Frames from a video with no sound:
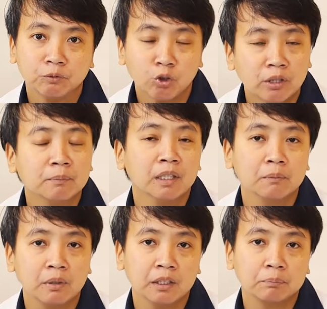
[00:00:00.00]

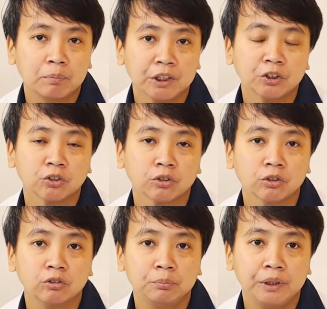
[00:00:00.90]
normal blood
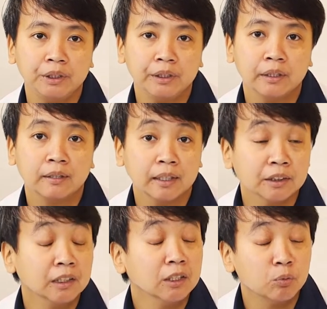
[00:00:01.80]
pressure to be
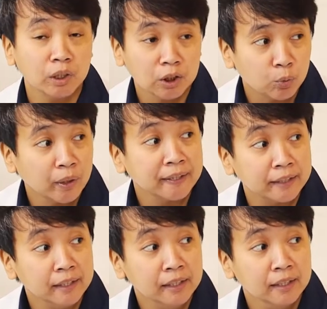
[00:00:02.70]
less than 120
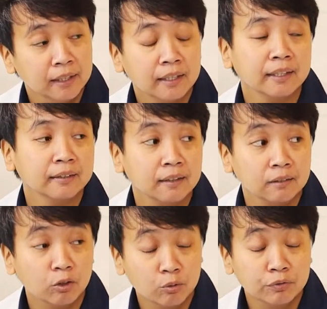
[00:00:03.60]
mm-hmm. and
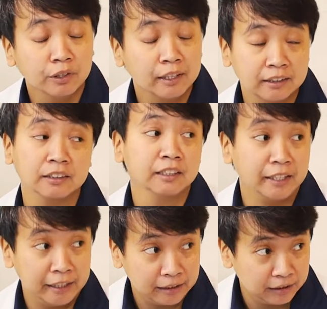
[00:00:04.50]
over less
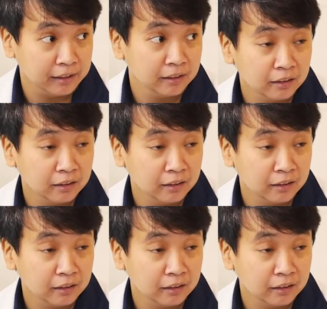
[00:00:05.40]
than 80.